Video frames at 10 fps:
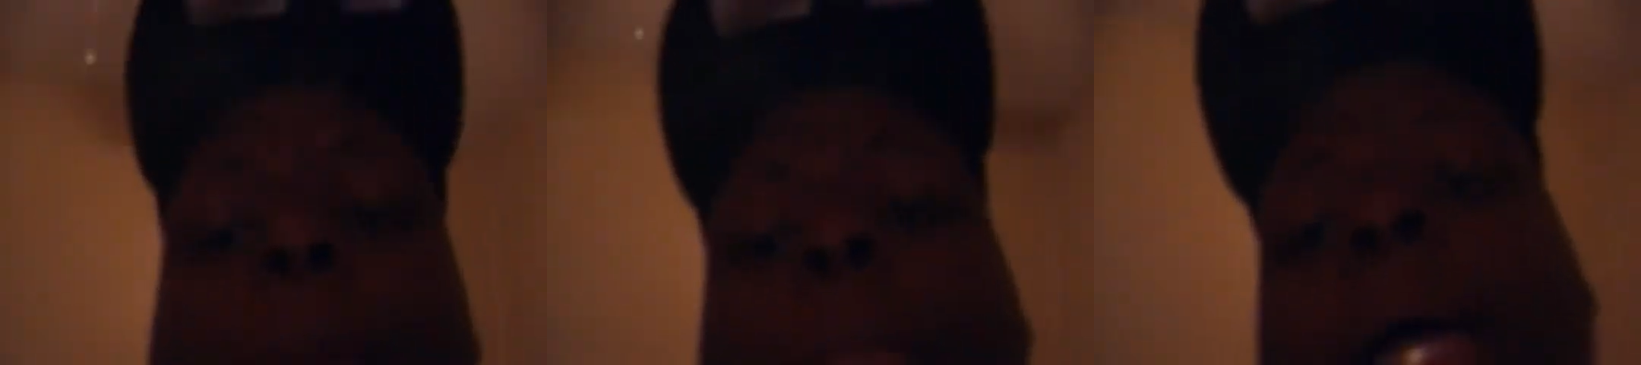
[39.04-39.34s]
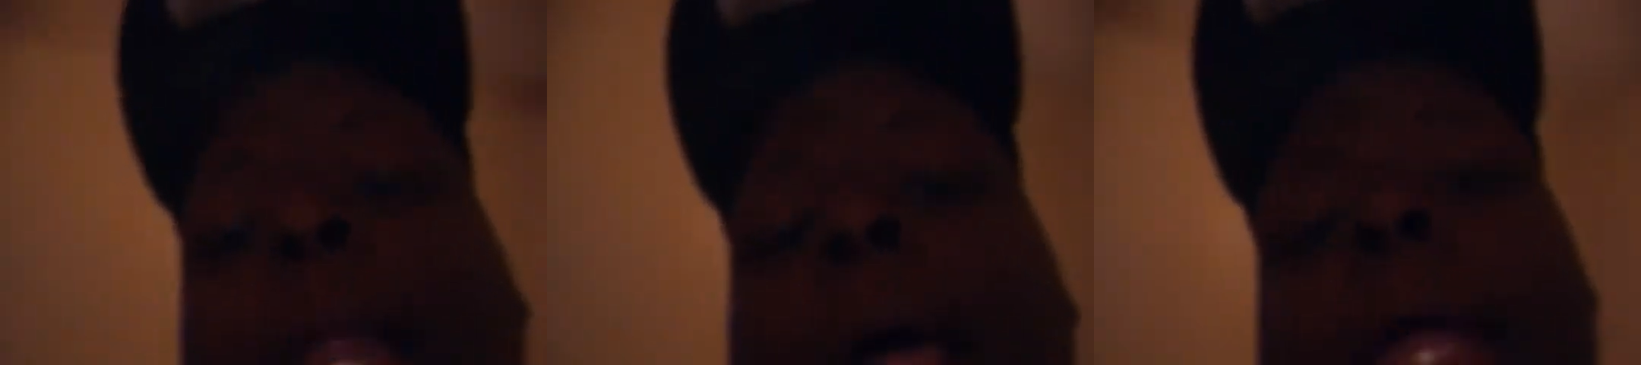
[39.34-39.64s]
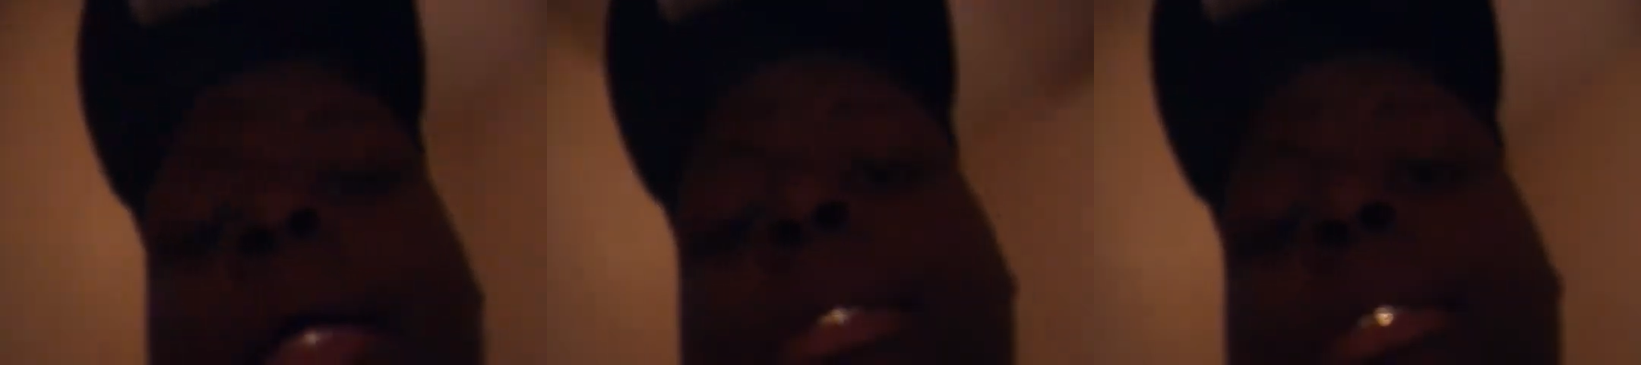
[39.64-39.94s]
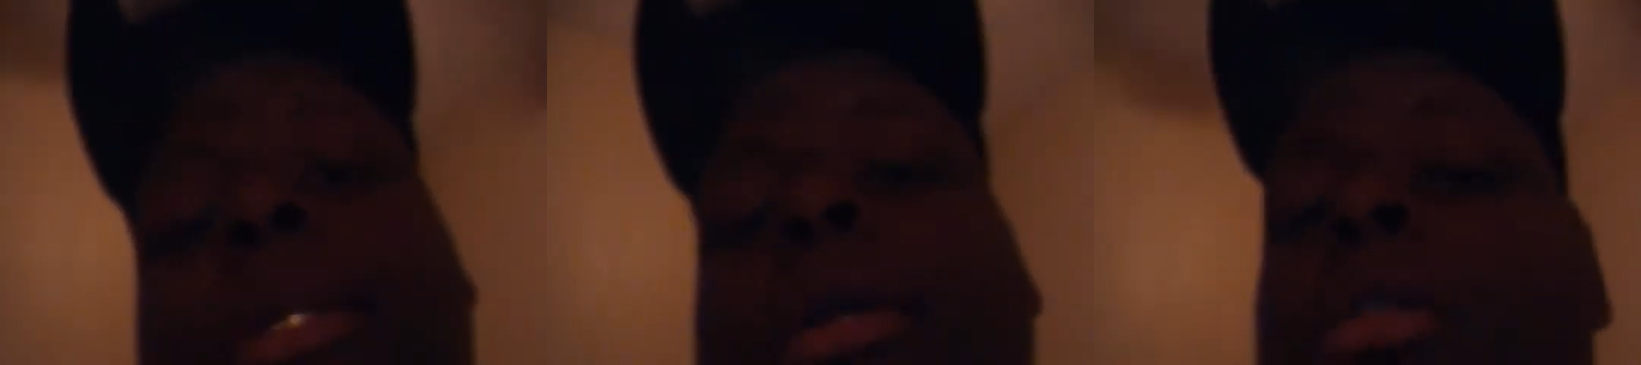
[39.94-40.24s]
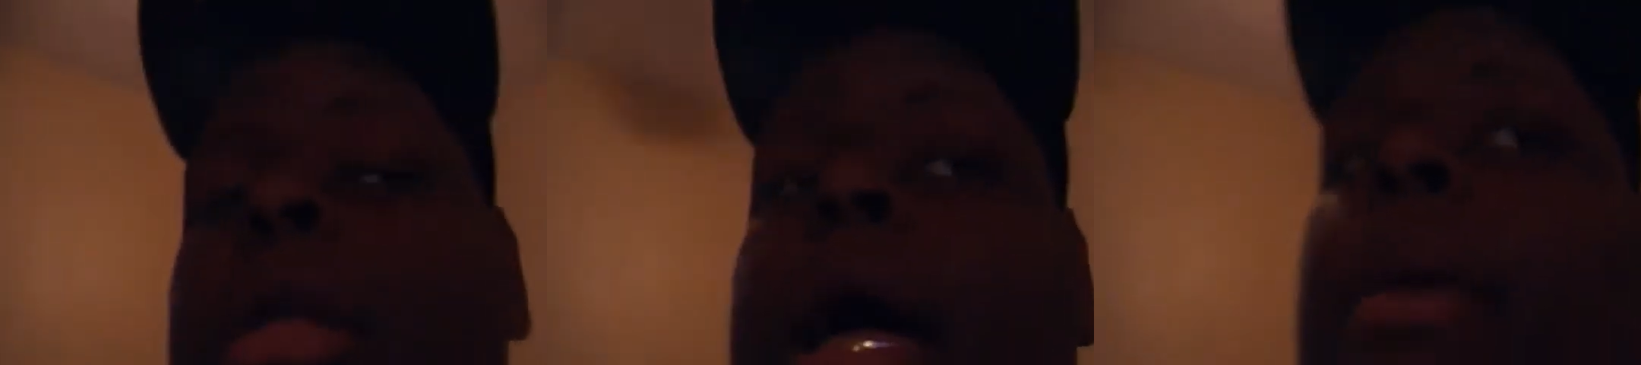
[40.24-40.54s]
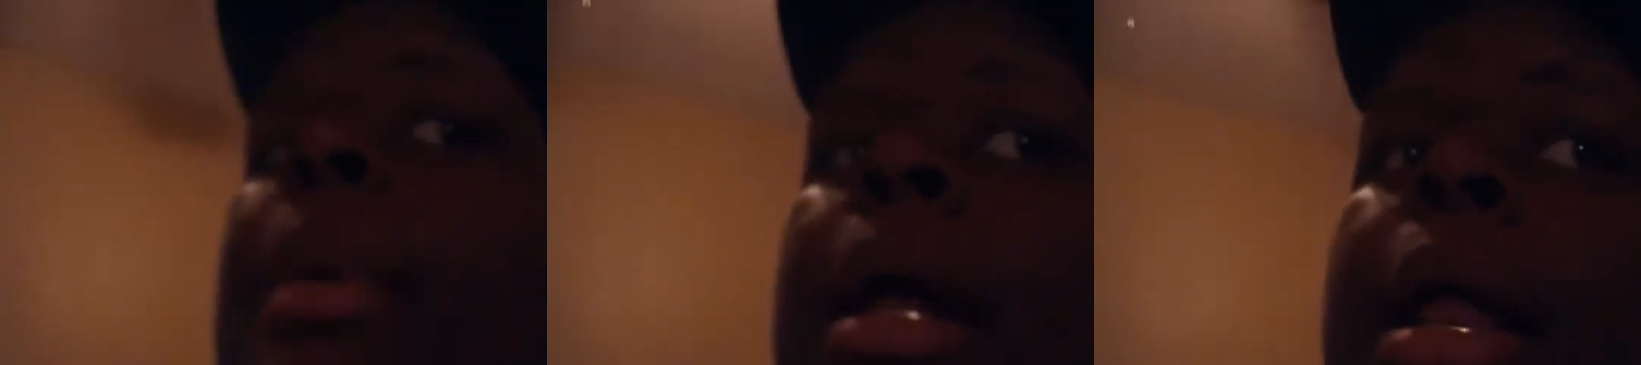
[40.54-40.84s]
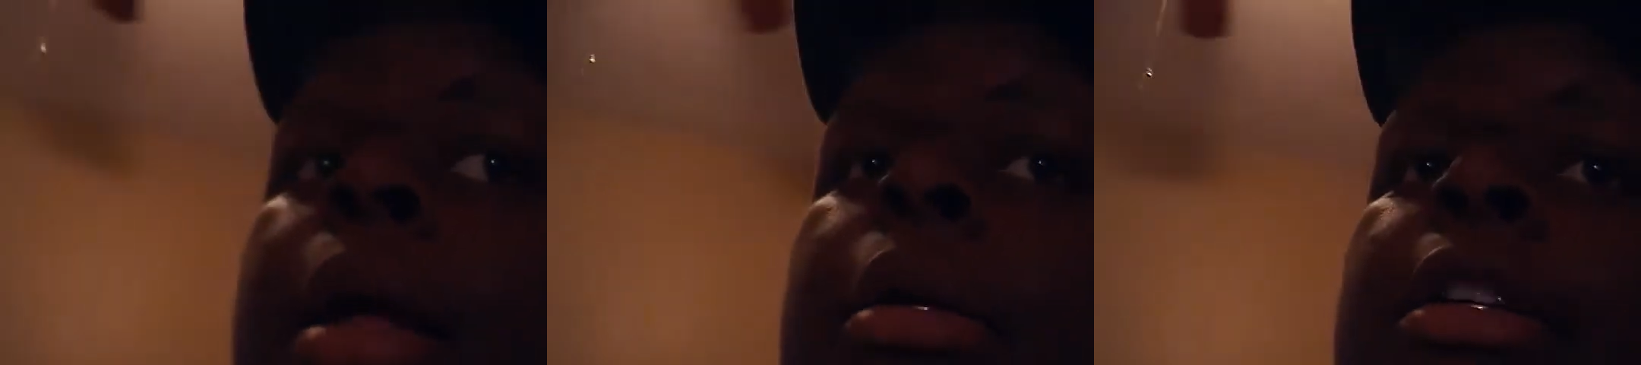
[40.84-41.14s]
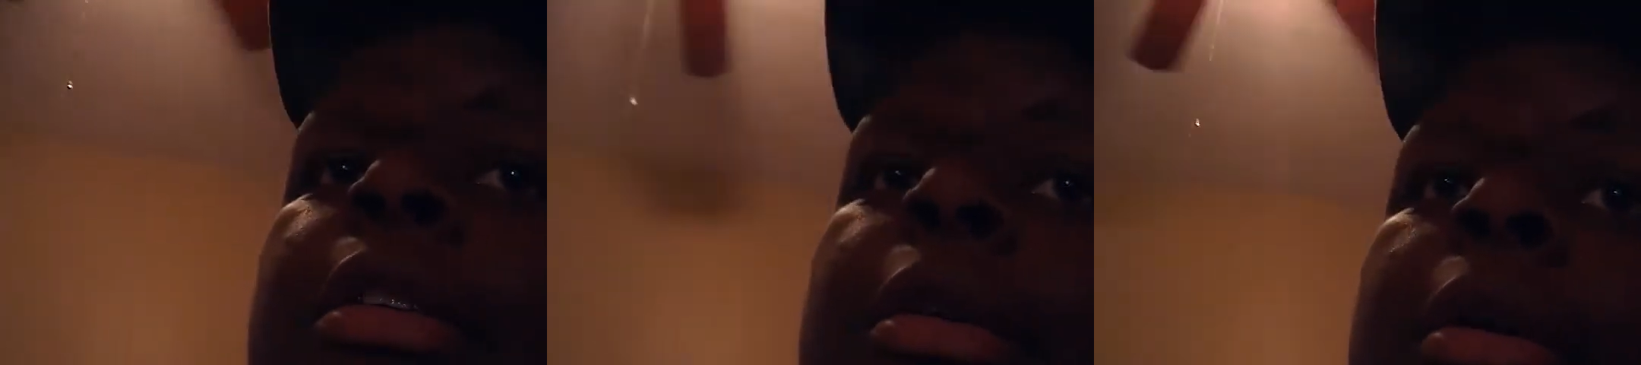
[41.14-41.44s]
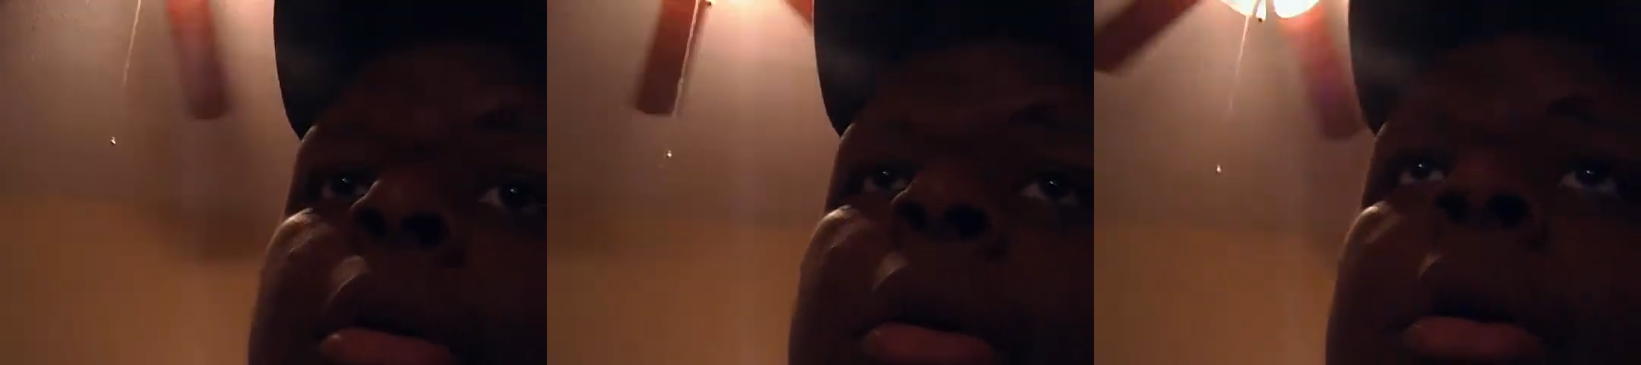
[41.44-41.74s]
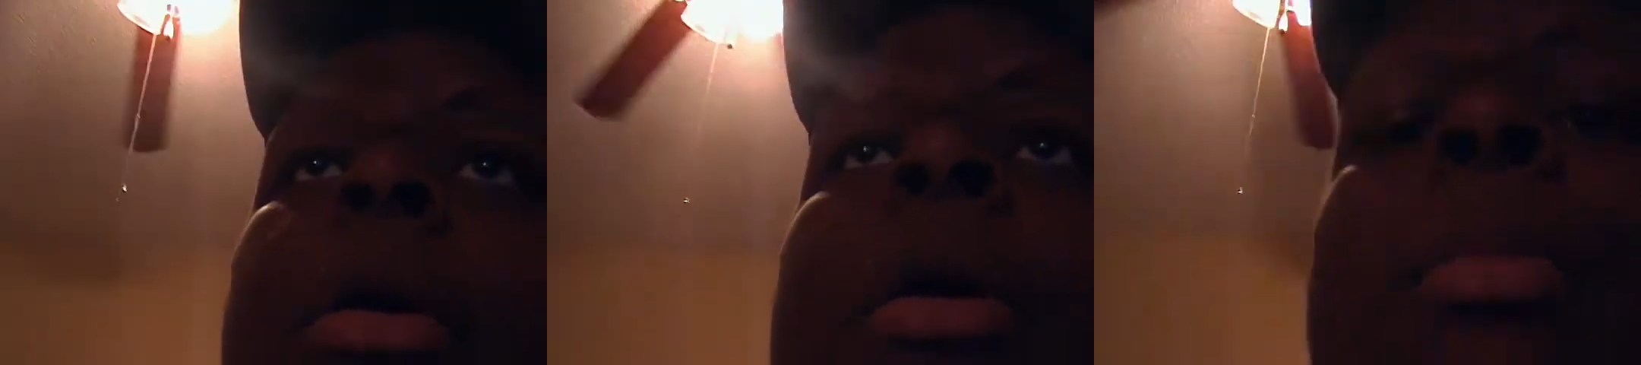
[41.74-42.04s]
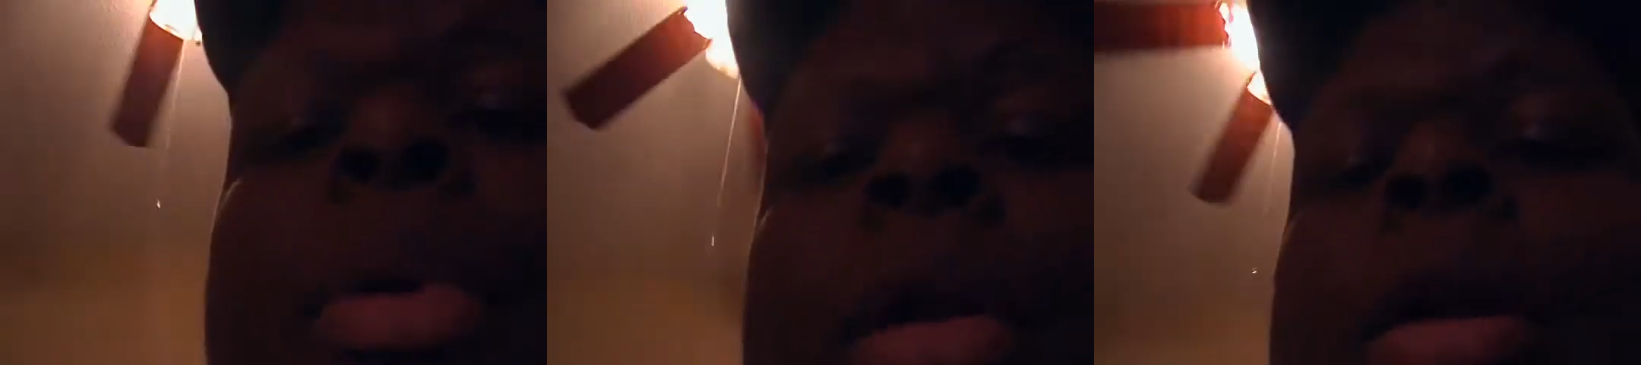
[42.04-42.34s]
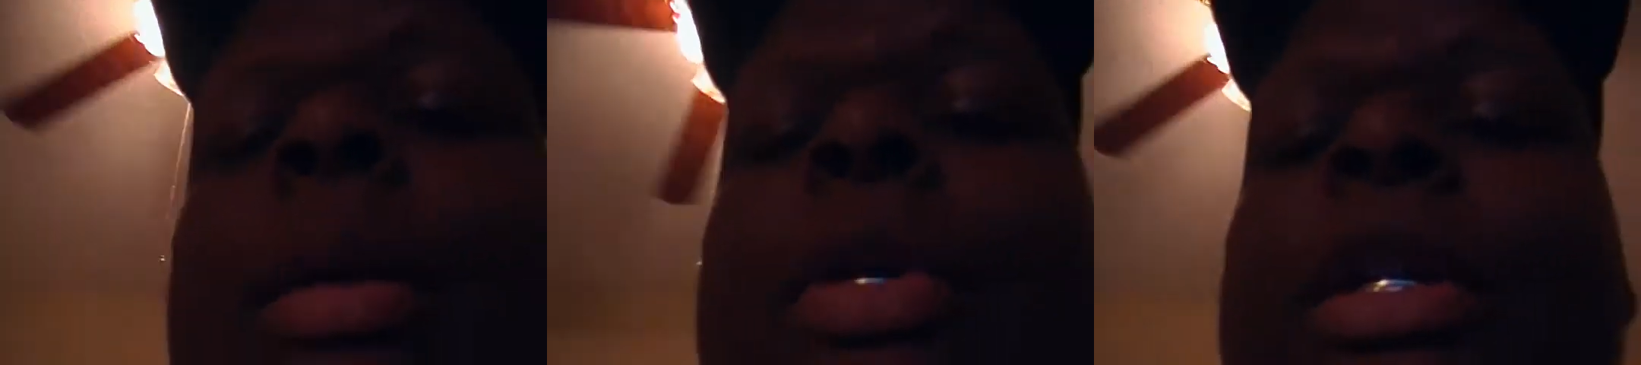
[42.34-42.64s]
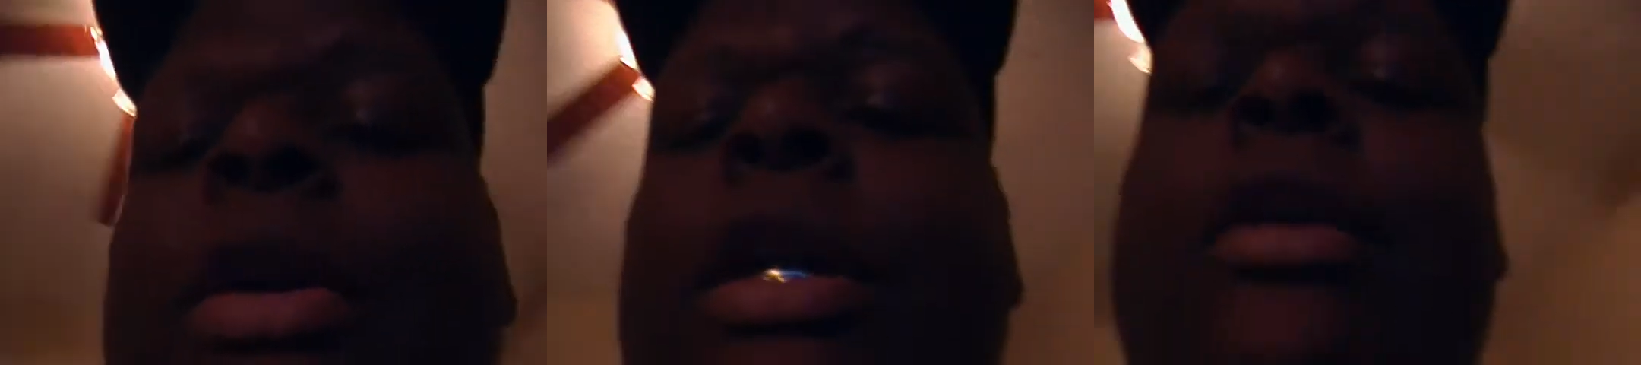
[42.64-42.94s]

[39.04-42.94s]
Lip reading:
(no speaker visible)